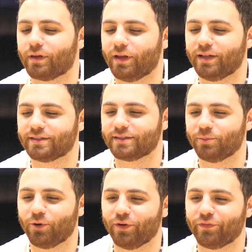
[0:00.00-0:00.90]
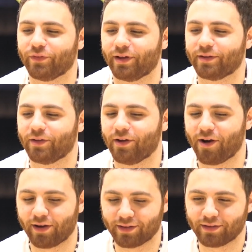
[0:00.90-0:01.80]
it's more of like, all
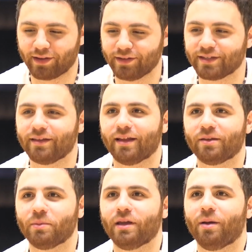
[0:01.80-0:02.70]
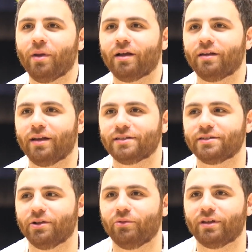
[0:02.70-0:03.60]
right, he said that to me. I'm not going to
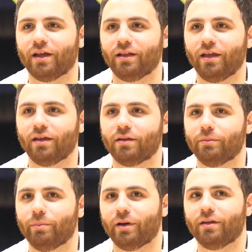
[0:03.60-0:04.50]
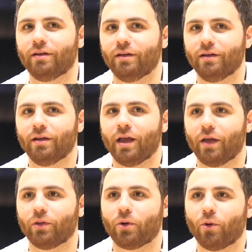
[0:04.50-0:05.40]
necessarily retaliate, but
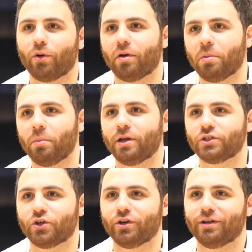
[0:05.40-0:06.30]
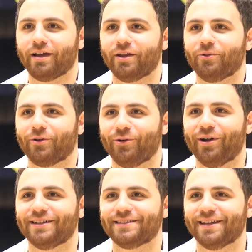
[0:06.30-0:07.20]
on the court, I'm going to make sure he kind of
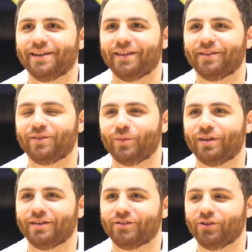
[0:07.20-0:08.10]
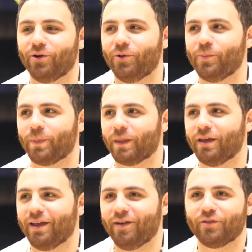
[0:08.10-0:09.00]
regrets saying that to me. So
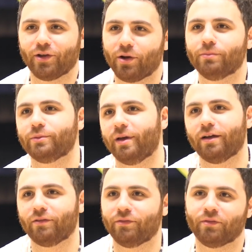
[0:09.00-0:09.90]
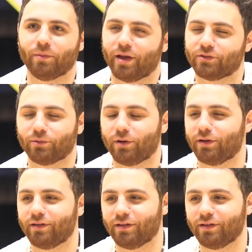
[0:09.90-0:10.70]
everything comes back to basketball.